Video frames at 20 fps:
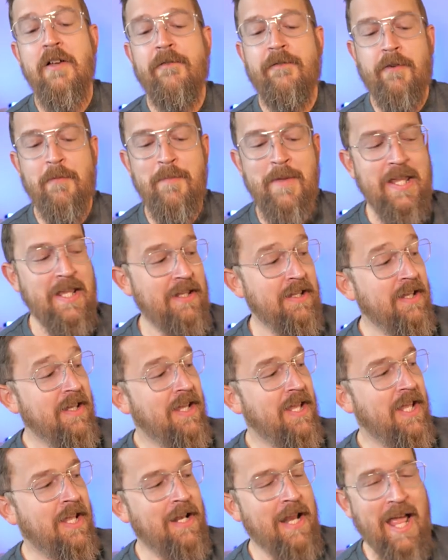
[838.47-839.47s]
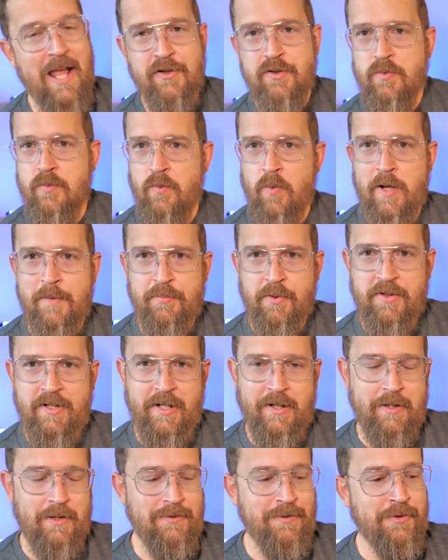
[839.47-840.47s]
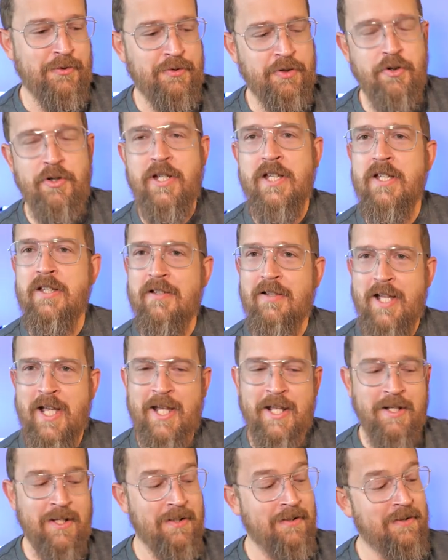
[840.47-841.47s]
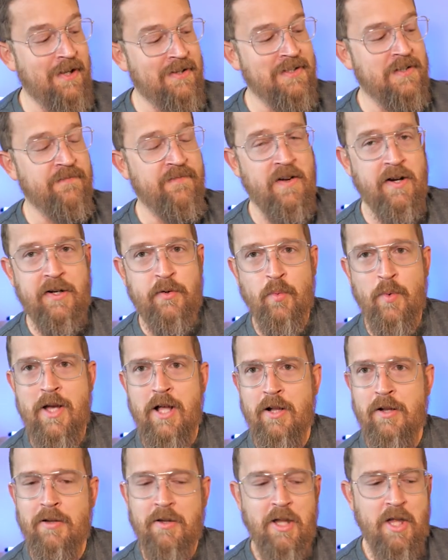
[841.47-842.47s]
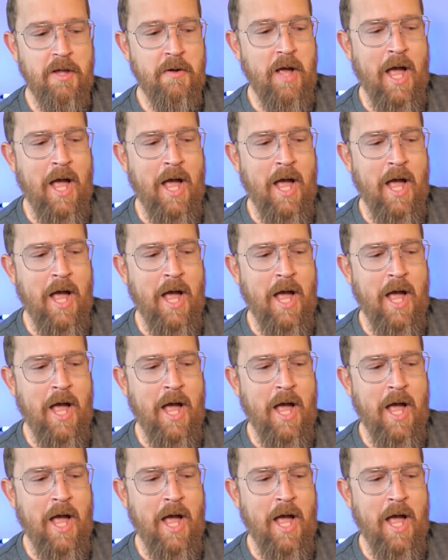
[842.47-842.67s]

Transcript: For me, it has one particular duty and it does it very well.